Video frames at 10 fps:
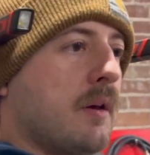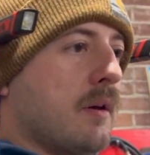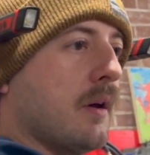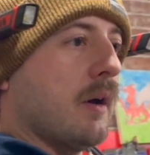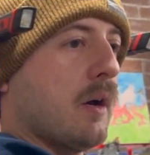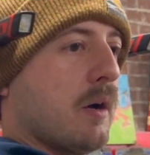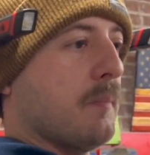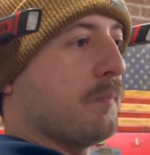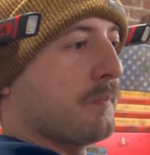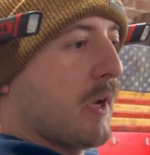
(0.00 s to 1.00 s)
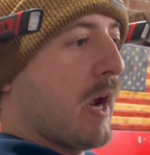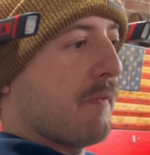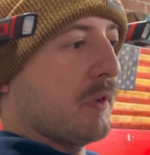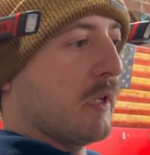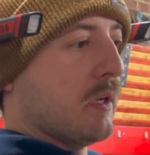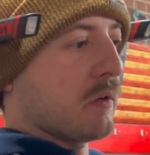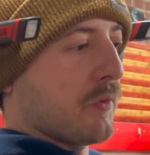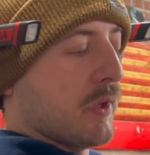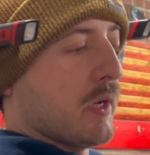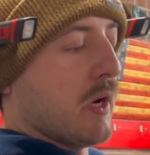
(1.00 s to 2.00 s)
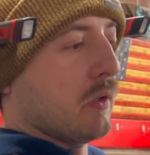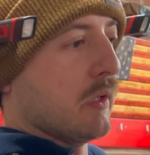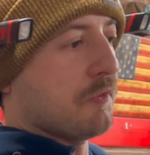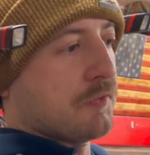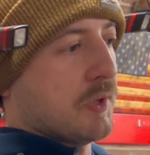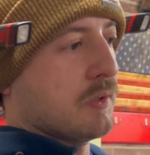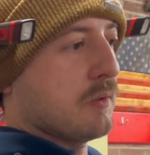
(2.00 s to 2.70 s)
I had the lift